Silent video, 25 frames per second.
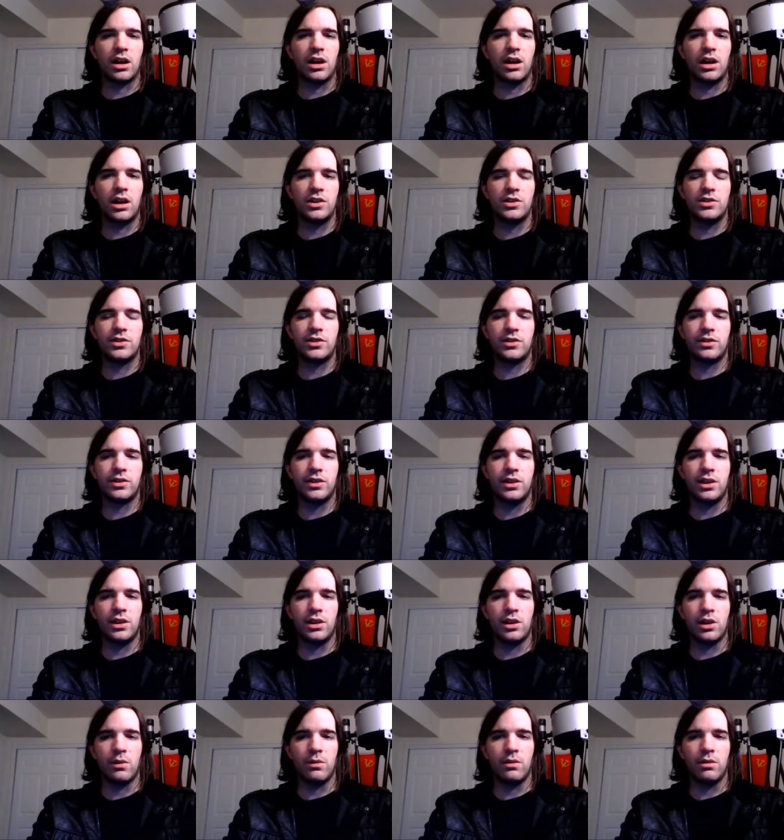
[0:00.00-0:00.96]
consciously
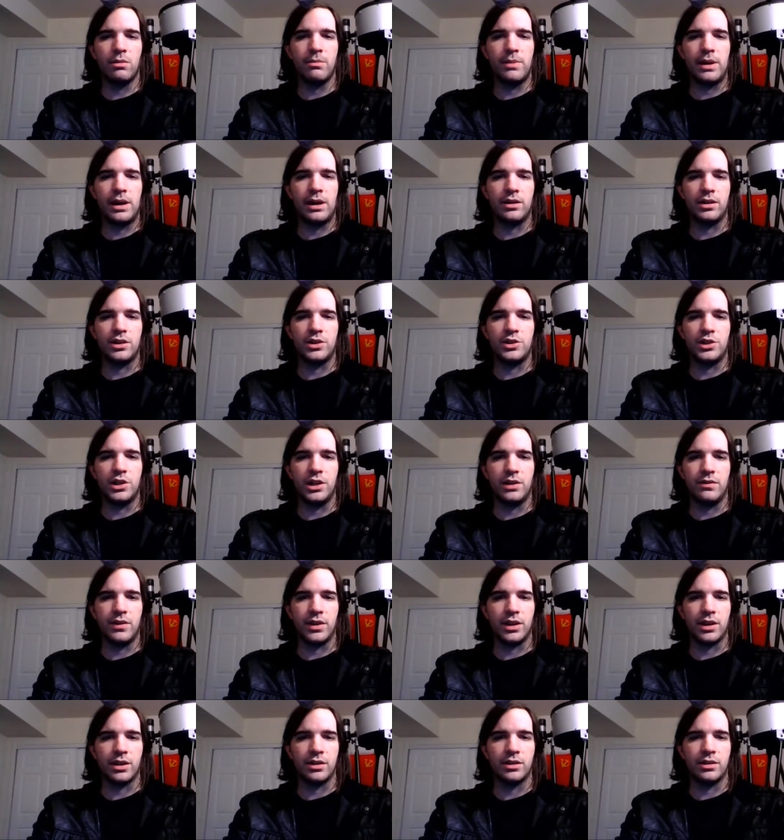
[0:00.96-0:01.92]
go about
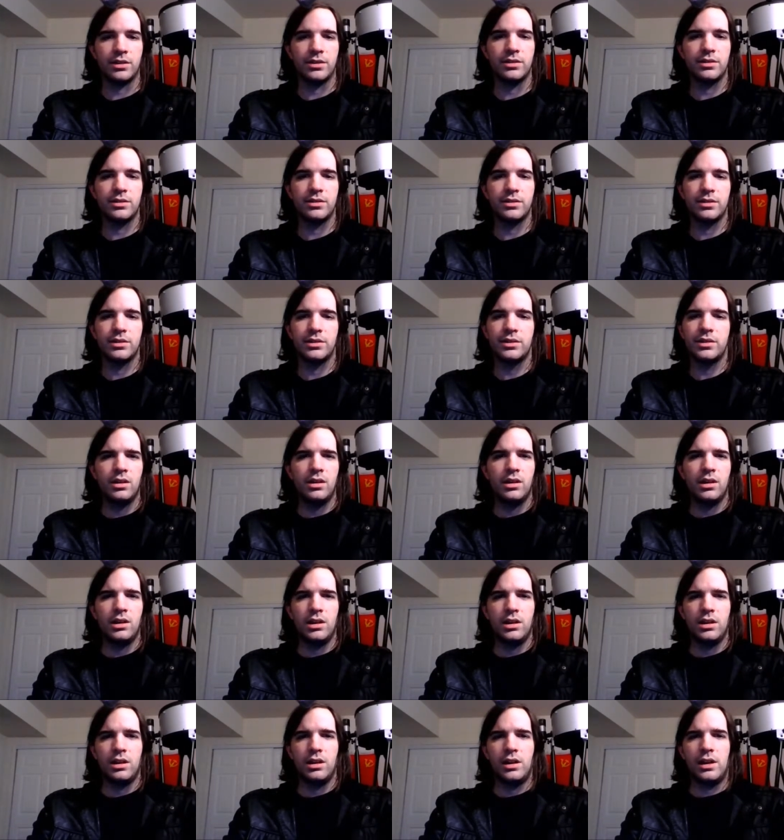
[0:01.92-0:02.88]
achieving it.
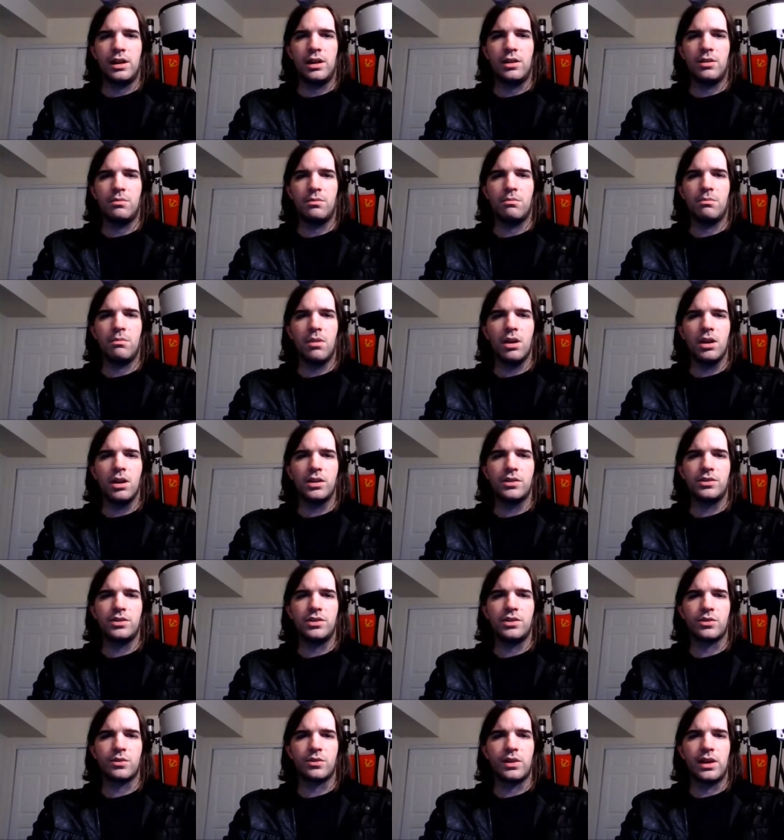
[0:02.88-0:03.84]
Now, Marx
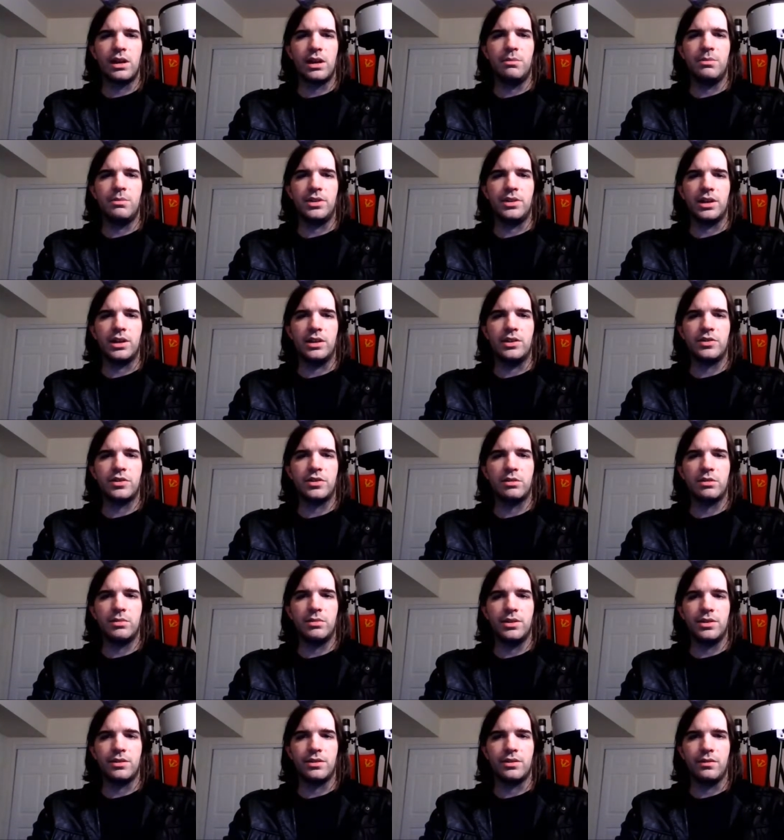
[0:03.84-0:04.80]
describes the
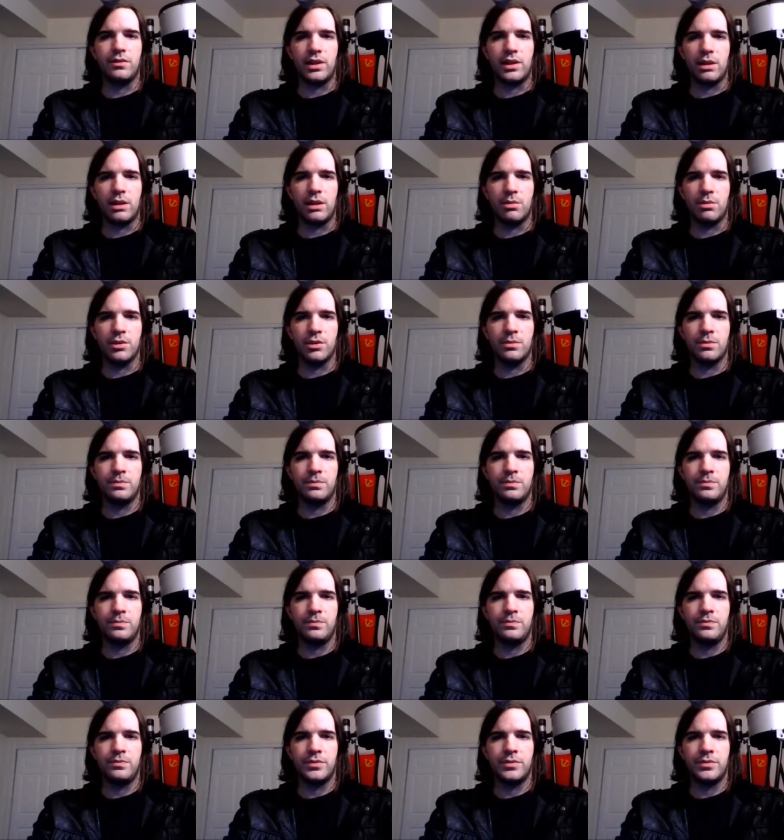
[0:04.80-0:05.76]
instruments of labor.
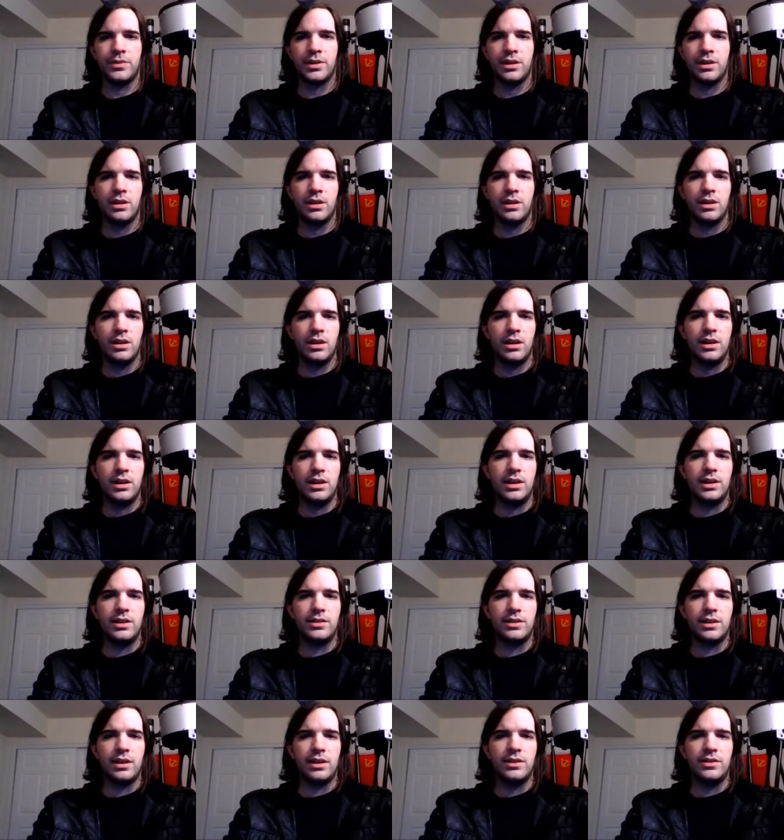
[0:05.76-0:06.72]
He
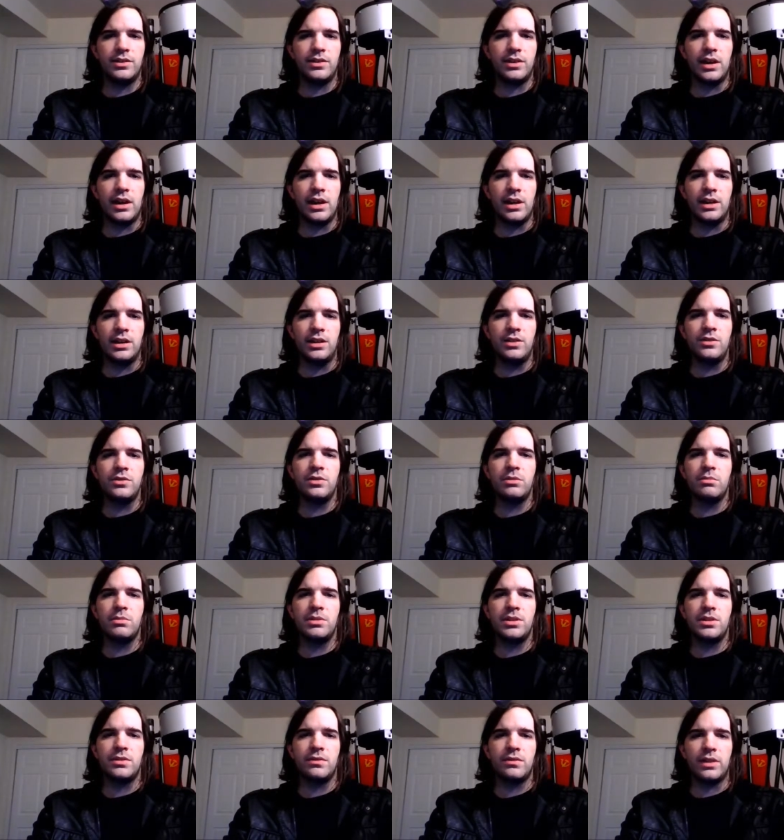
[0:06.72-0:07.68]
says, an
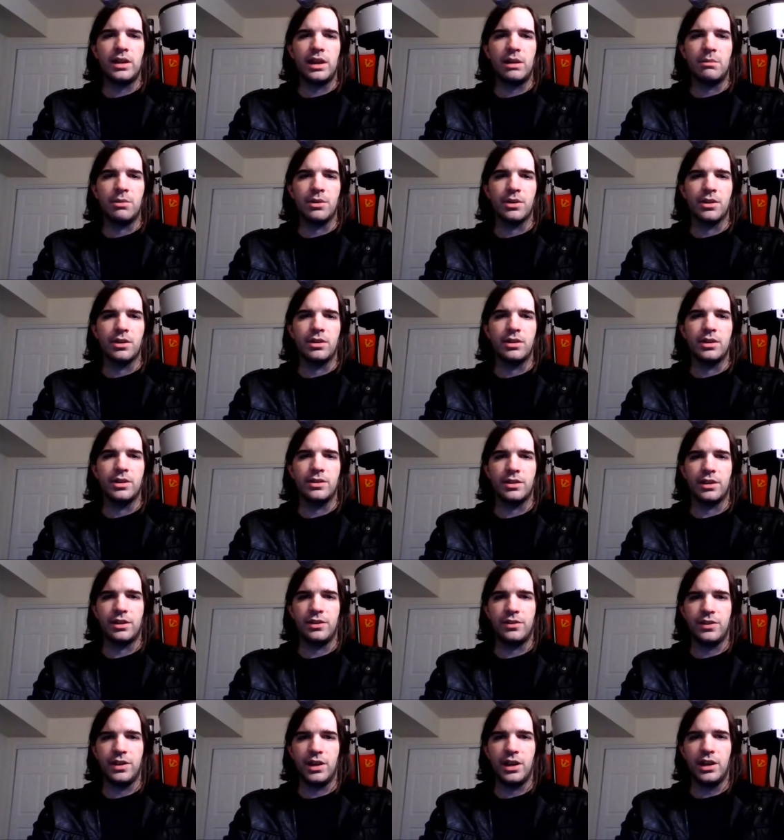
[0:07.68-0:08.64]
instrument of labor is a
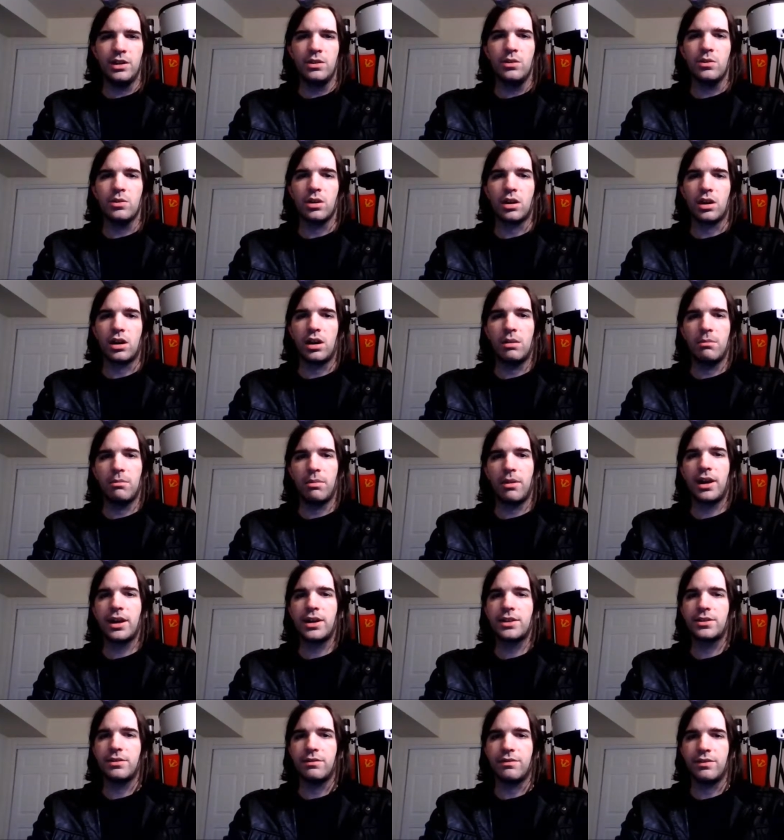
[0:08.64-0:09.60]
thing or
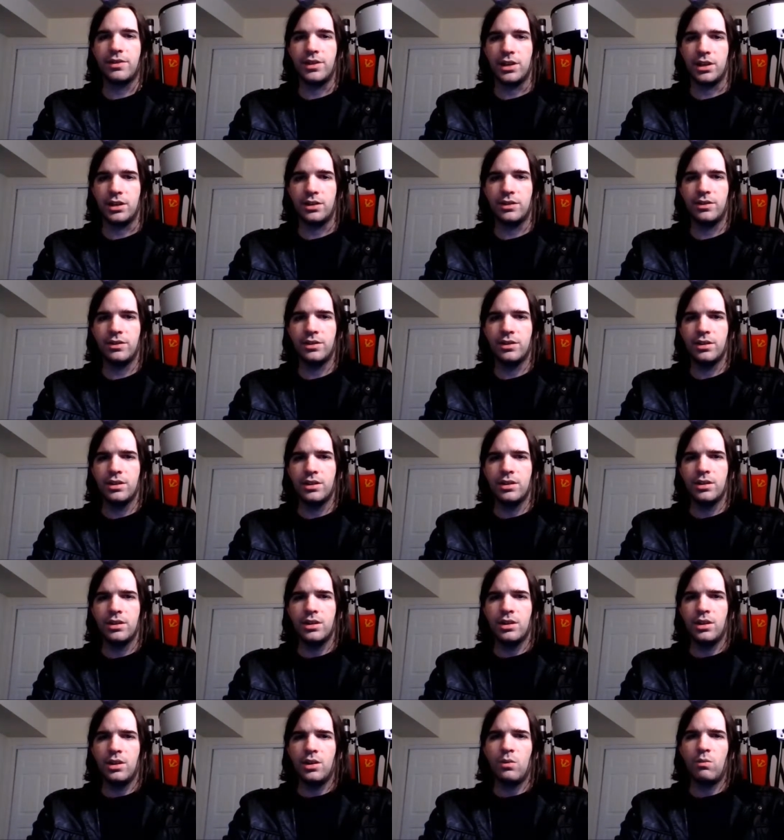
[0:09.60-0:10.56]
complex of things
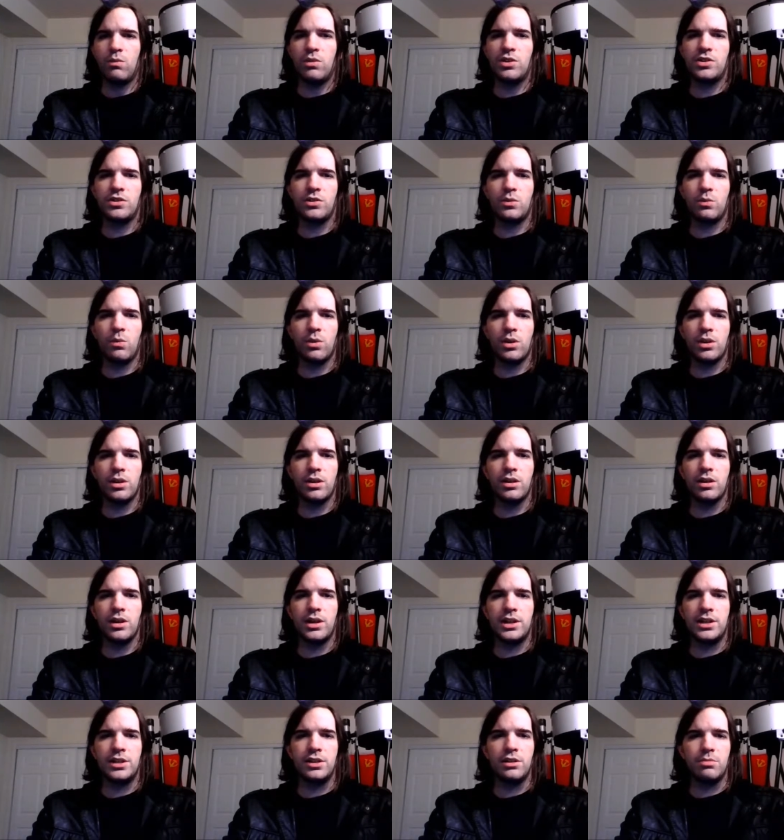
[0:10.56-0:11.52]
which the worker
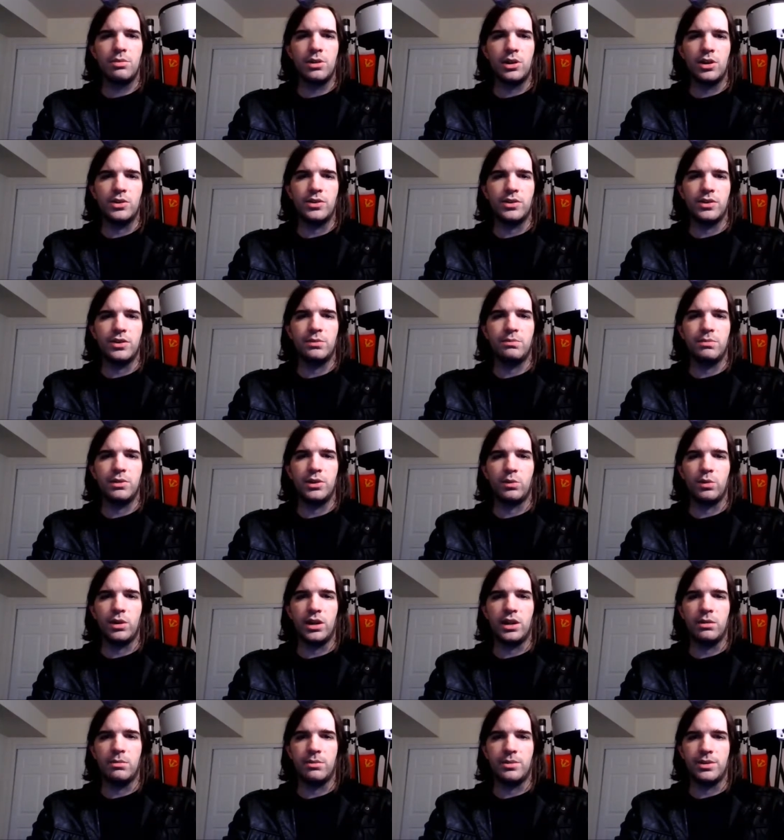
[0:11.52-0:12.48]
interposes
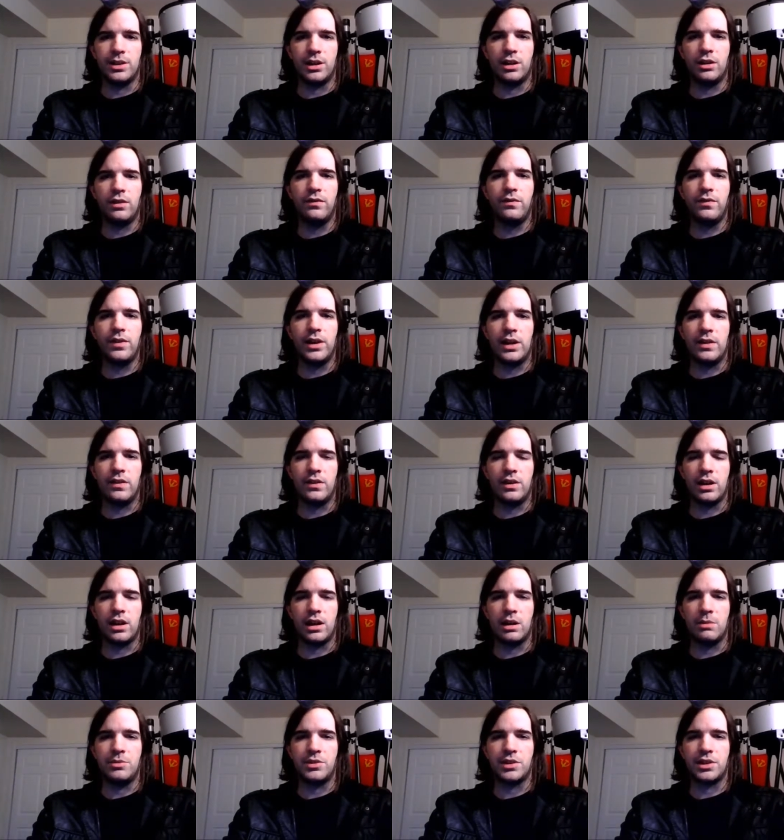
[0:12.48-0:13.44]
between himself and the
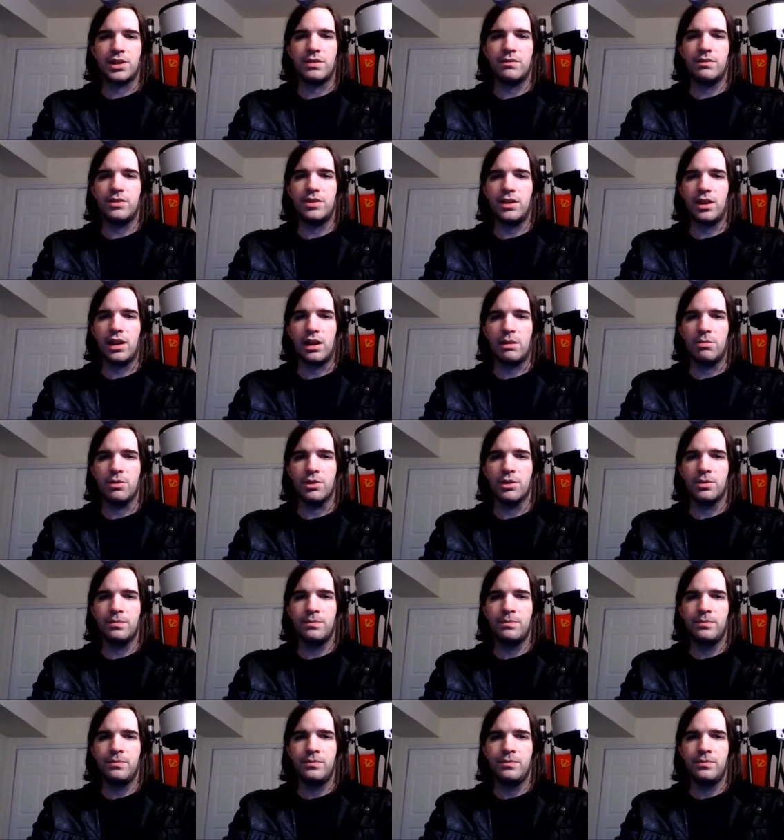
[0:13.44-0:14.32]
object of his labor,